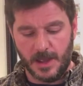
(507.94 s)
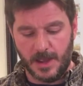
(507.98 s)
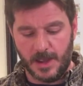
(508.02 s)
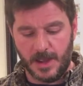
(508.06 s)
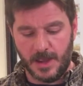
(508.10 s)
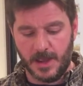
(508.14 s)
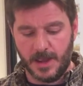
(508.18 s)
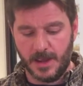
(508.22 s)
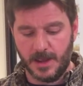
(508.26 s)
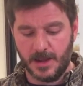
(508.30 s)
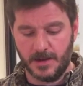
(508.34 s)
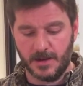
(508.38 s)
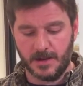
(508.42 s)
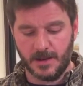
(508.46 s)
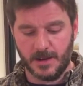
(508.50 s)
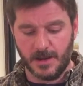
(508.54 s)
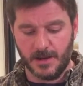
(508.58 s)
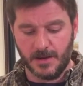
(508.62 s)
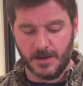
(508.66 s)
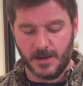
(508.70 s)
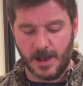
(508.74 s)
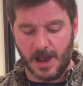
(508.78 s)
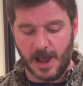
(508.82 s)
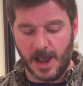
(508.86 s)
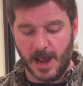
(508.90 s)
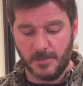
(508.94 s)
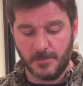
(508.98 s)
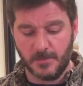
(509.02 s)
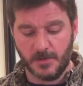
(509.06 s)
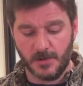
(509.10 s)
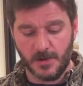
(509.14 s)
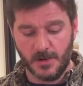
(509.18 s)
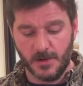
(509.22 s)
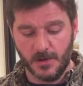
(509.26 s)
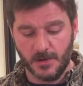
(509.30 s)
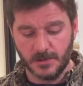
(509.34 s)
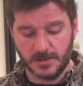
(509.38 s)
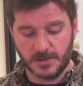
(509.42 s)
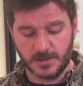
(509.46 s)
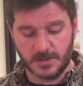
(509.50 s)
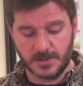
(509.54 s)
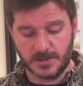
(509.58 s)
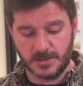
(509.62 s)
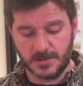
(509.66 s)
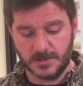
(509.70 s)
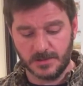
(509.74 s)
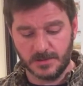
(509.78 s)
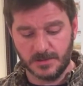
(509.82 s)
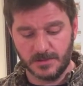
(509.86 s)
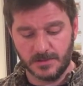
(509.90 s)
And I'm your
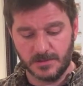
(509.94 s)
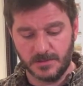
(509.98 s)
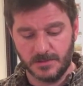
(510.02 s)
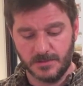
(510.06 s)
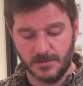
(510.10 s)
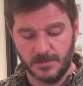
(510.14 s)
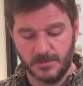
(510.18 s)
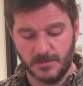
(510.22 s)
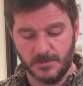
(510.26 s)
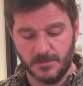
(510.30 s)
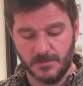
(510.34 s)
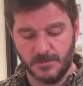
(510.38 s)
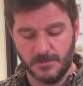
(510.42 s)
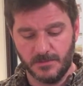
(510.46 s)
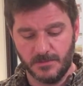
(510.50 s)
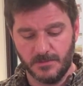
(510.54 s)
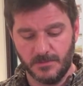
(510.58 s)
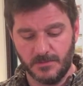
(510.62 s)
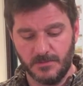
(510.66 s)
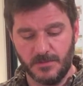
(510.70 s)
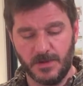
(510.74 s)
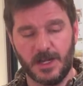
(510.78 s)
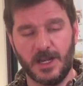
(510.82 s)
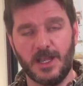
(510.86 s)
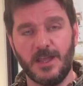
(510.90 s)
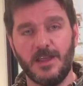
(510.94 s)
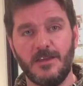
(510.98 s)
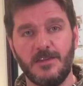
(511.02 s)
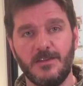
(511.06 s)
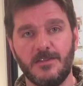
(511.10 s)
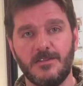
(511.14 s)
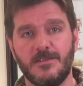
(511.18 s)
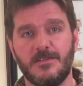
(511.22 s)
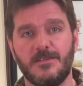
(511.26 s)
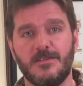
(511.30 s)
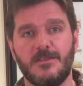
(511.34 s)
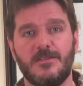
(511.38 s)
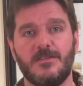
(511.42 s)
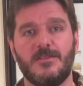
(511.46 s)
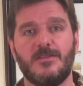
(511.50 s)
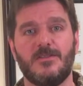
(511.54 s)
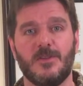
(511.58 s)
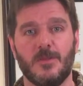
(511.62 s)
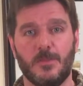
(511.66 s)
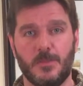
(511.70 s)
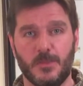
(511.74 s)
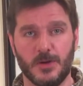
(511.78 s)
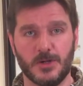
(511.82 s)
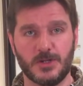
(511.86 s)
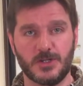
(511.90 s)
host, Vinny
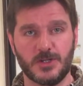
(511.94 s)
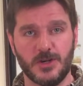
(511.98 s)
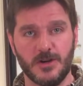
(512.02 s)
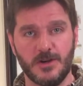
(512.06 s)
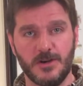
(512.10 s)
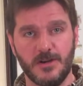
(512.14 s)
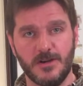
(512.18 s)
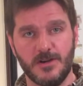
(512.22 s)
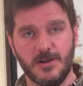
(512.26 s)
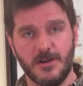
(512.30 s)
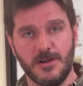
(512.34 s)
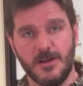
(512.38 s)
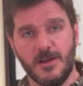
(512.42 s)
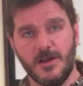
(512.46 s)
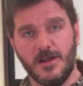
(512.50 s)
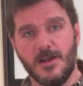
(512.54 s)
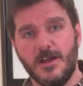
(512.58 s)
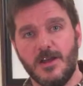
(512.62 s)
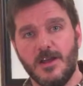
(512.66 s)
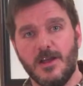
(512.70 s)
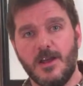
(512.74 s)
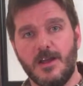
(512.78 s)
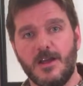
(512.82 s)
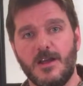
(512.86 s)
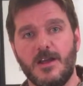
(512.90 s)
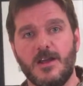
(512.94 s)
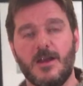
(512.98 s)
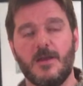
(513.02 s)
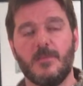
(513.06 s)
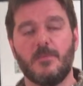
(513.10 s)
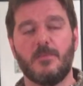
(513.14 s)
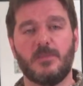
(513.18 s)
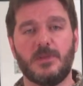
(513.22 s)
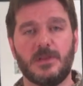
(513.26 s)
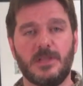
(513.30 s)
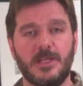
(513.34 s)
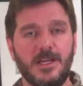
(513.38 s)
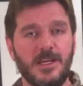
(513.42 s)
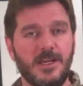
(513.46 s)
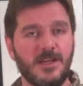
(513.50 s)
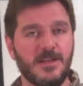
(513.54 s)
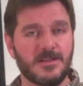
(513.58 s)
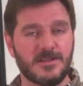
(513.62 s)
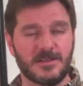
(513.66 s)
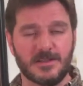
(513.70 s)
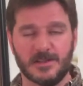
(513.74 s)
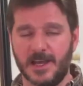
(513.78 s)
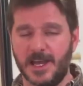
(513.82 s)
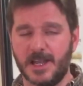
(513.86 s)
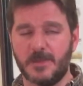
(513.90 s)
the Butcher.
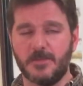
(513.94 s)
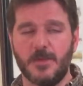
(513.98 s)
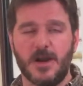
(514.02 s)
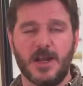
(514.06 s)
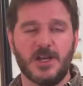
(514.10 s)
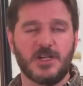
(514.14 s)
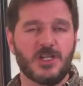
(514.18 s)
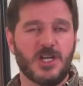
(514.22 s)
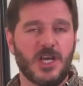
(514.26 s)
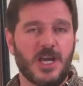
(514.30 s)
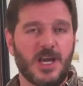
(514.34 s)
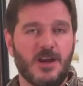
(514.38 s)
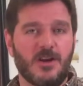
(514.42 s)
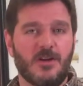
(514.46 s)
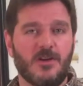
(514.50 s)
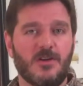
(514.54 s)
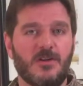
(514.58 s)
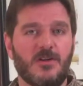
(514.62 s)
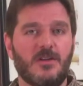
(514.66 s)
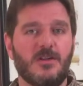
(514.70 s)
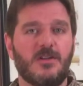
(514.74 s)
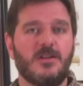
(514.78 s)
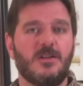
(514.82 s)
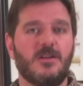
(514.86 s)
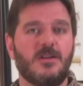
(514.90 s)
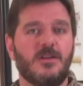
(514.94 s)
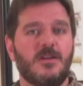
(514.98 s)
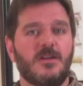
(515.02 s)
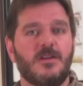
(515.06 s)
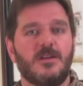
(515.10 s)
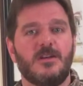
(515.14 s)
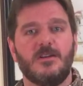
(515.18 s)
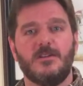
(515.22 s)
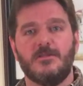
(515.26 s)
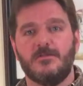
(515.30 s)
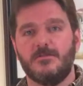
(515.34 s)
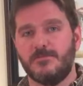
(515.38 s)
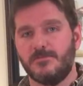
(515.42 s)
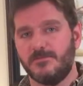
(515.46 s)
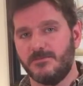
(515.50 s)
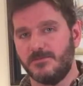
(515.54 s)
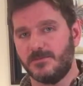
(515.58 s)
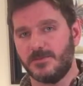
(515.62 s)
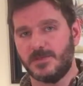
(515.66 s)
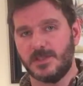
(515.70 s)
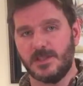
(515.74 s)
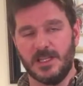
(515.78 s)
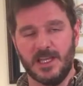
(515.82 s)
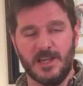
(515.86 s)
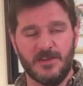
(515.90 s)
Please like my channel.
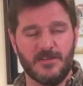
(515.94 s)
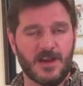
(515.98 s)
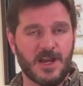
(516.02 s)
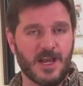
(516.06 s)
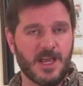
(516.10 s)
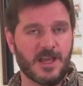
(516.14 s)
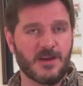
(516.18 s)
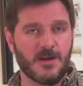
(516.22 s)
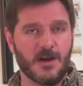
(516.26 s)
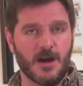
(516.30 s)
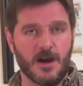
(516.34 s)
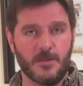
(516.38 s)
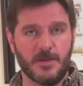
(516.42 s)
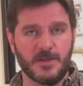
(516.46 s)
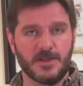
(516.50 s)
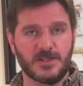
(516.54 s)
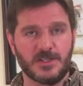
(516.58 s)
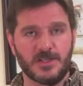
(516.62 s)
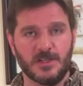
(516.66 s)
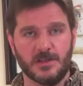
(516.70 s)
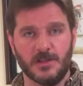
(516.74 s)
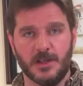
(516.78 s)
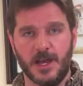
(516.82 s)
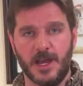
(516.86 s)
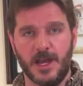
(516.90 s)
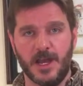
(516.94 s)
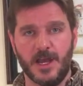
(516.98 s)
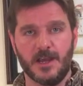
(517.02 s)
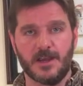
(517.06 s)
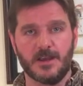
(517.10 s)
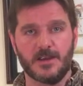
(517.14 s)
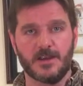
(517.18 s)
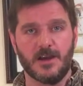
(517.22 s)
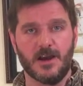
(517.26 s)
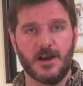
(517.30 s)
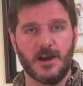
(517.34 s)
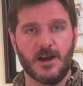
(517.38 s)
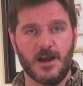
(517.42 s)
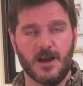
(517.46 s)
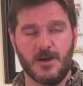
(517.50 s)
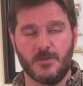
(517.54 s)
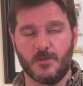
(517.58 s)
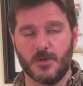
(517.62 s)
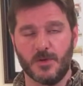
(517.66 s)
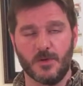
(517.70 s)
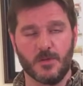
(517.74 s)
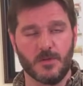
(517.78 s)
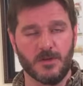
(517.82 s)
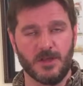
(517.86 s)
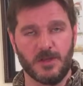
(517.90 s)
Leave any comments you like.
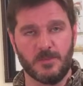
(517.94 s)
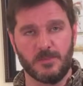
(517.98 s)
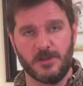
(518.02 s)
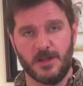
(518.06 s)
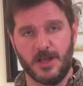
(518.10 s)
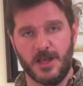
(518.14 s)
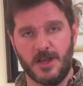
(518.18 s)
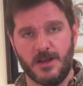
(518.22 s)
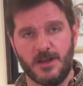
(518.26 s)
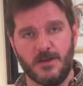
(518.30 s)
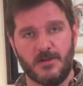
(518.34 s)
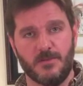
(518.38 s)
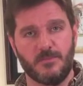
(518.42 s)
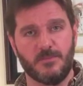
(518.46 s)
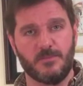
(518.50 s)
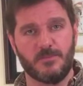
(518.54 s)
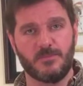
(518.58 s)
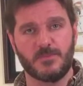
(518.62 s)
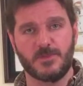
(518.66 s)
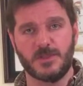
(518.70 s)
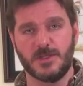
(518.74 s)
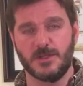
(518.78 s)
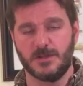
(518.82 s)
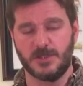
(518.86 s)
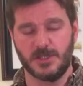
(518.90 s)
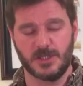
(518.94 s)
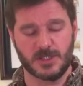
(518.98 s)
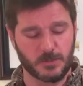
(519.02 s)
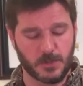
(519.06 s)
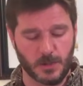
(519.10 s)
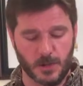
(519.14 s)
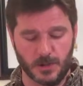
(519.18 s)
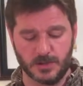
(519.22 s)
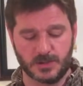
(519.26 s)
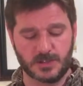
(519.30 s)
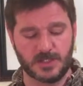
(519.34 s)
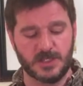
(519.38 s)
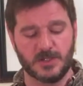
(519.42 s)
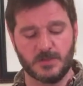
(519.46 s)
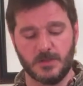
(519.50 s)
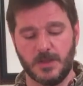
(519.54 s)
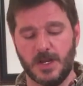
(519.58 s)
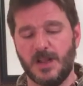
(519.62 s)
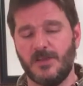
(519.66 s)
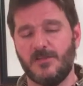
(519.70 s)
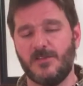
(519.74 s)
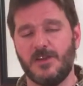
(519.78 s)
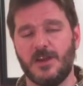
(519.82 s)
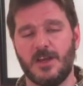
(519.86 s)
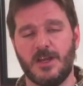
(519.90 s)
We really plan to just post as
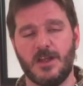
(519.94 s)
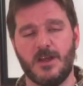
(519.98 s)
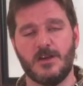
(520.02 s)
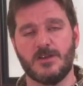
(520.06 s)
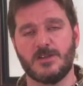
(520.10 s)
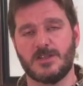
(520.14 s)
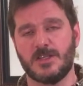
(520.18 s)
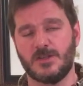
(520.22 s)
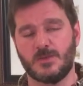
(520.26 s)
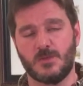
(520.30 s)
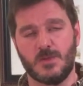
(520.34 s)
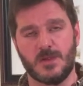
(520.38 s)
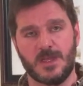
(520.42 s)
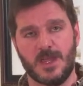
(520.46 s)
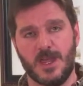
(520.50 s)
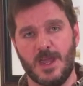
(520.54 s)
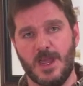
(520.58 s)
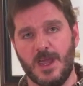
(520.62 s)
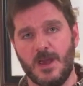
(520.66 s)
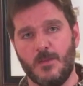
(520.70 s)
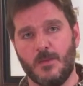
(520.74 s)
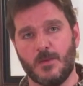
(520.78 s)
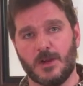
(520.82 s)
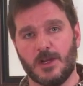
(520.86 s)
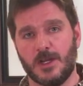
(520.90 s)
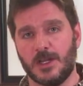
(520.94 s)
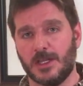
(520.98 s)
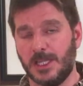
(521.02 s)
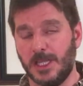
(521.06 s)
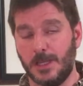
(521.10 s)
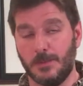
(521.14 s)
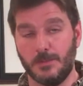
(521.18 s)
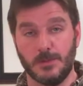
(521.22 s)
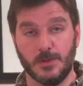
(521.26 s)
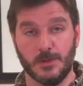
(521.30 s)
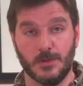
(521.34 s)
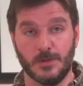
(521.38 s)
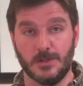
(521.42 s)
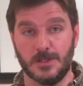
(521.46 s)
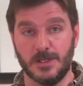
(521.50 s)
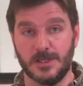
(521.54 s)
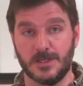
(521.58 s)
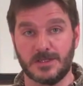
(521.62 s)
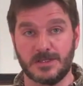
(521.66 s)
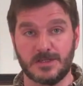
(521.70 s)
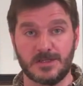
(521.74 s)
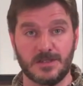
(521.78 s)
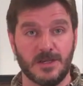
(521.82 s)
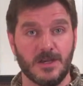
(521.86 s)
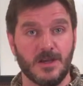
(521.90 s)
many videos as we can. We're going to keep doing
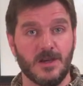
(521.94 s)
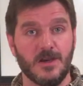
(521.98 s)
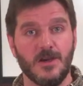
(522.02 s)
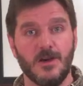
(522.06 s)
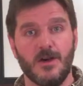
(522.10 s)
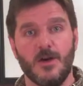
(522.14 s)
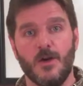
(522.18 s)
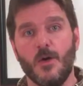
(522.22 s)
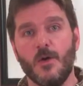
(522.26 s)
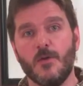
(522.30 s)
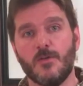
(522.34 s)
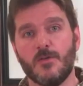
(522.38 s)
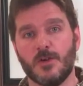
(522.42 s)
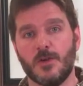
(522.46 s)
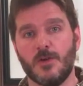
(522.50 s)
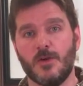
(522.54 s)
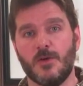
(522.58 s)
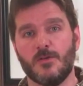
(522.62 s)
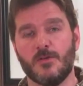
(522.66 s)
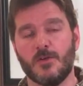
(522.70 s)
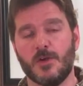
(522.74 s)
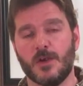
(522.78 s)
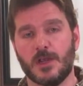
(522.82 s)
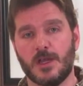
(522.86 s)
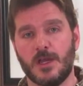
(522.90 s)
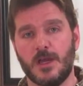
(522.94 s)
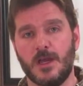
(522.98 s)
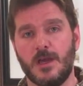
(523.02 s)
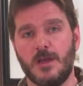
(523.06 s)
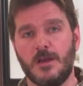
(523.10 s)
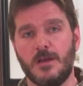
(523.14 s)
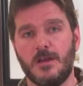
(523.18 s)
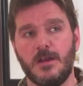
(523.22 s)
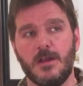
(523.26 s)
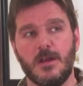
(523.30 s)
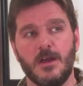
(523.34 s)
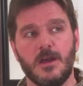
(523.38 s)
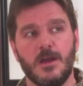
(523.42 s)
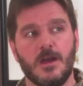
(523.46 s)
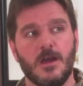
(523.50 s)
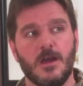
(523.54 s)
this over and over again.